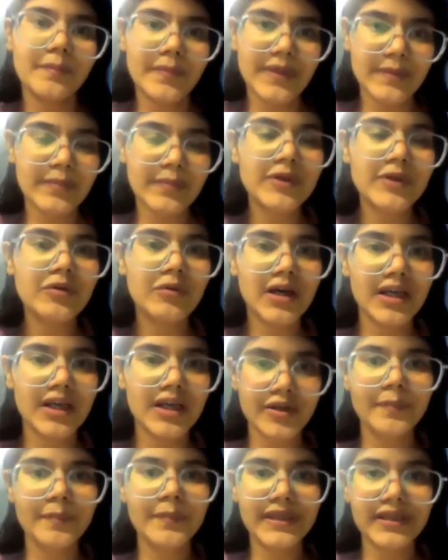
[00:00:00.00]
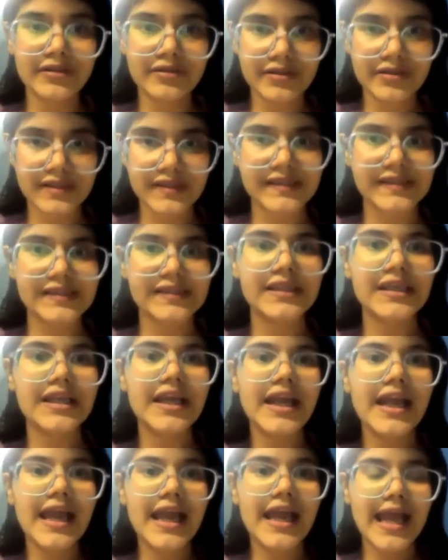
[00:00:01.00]
people who are your peers
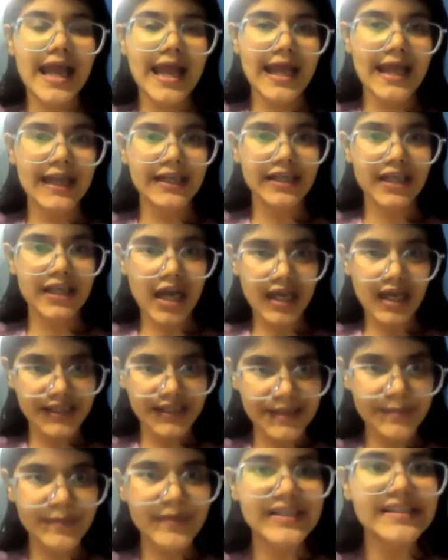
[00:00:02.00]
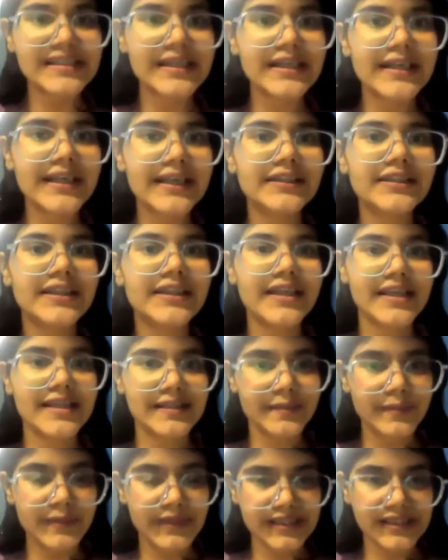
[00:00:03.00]
and are representing the
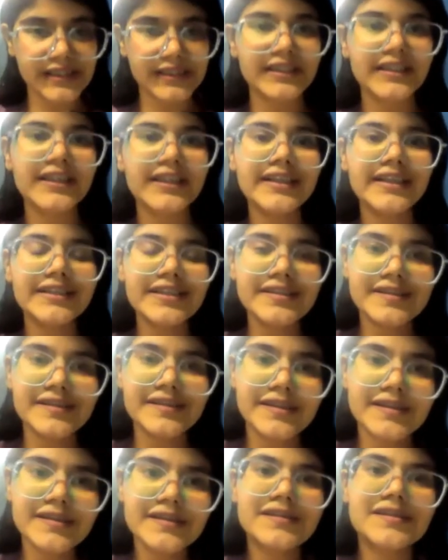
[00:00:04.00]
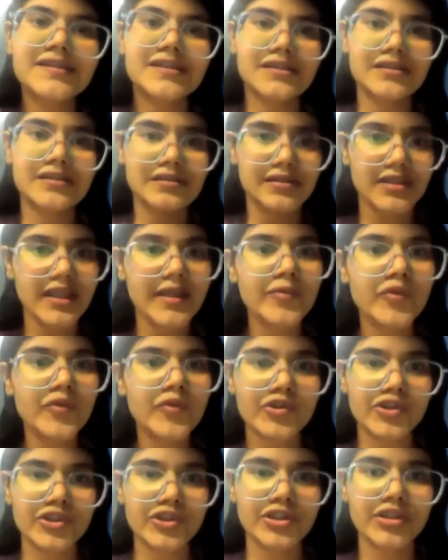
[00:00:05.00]
case, but suddenly there's this
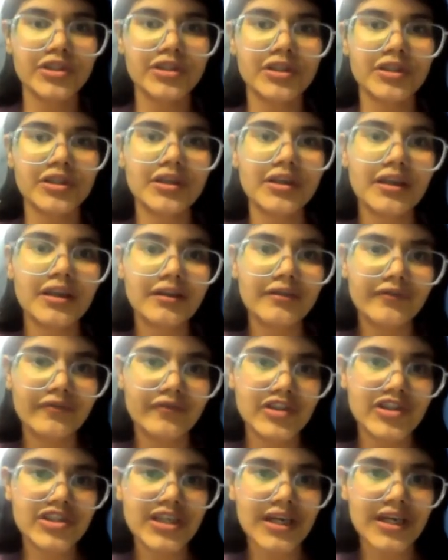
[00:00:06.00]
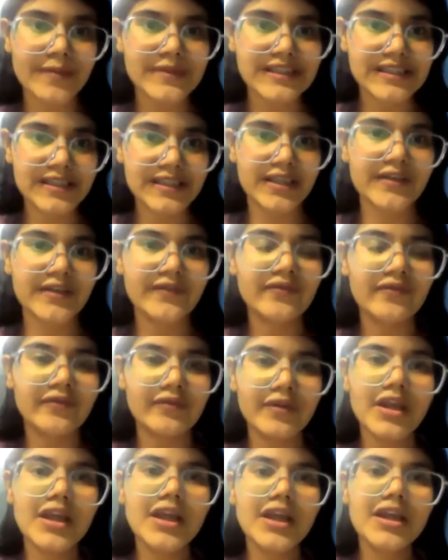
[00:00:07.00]
emotion which comes in. And
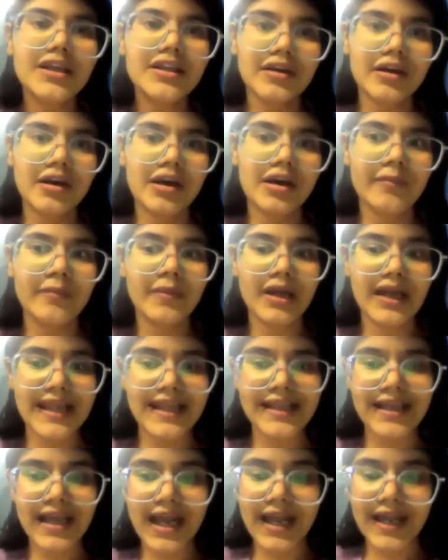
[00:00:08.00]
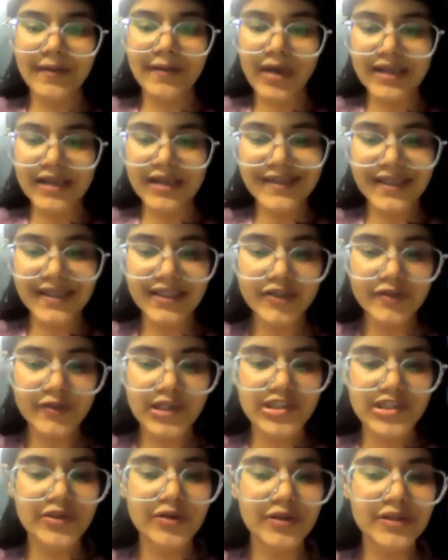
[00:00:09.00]
uh, I am asking the
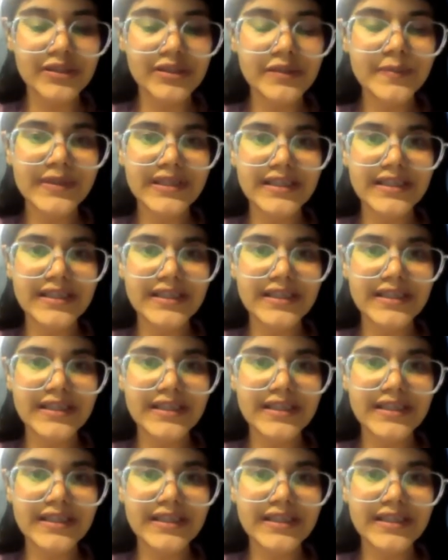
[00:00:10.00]
question also